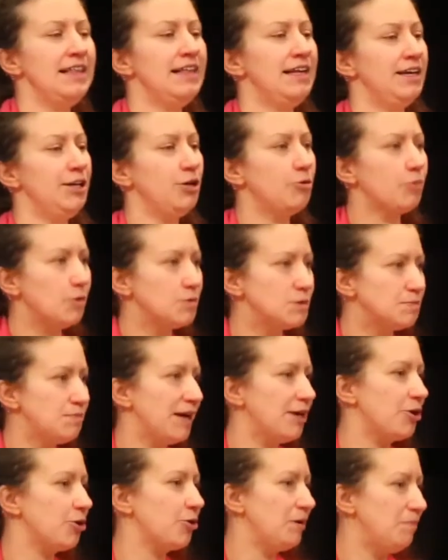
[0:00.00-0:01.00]
And he grows
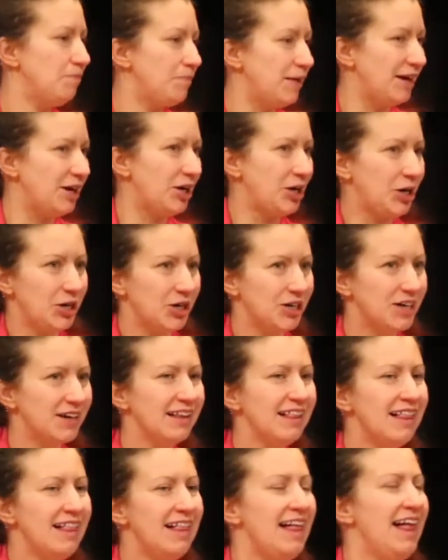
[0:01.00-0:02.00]
bigger and bigger
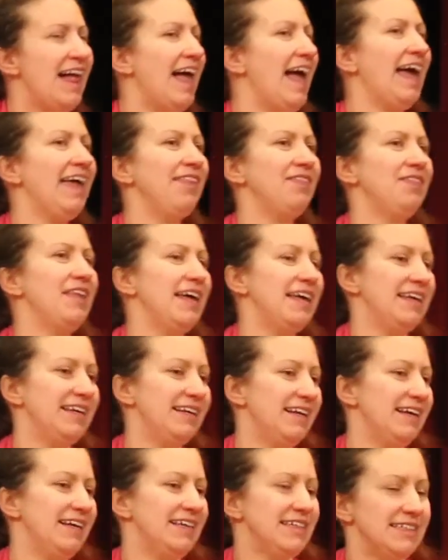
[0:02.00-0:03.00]
and
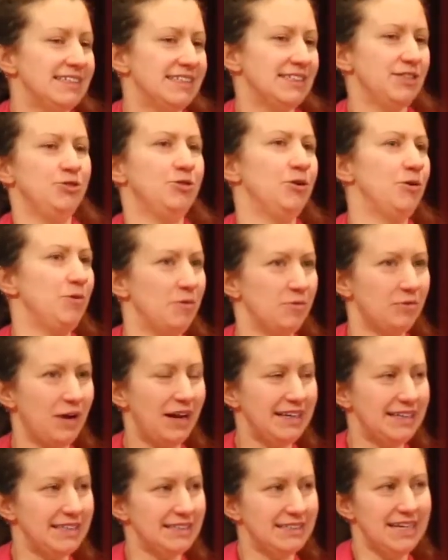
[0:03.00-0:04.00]
then is, you know,
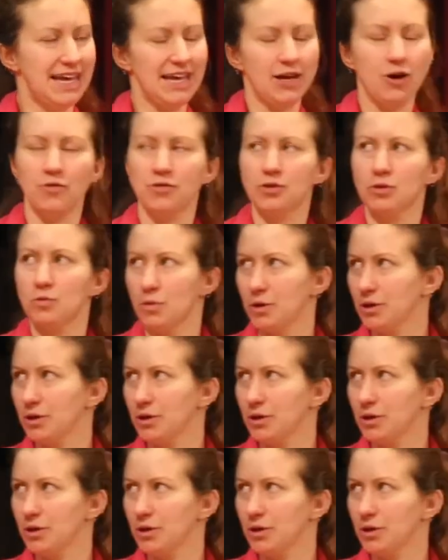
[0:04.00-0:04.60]
ready to take over the